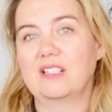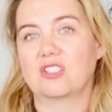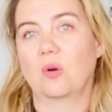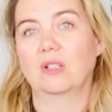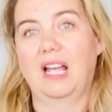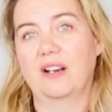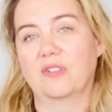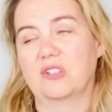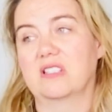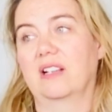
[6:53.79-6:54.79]
And so a lot of
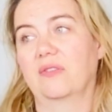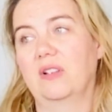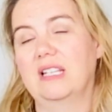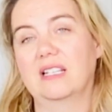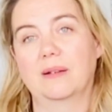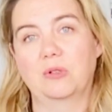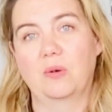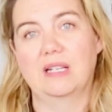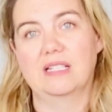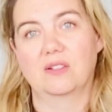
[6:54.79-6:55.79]
our stuff ended up
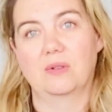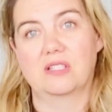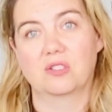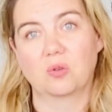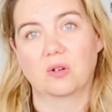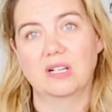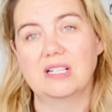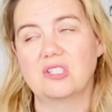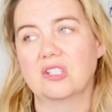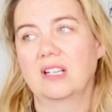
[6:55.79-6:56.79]
going into a
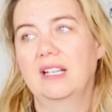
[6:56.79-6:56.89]
storage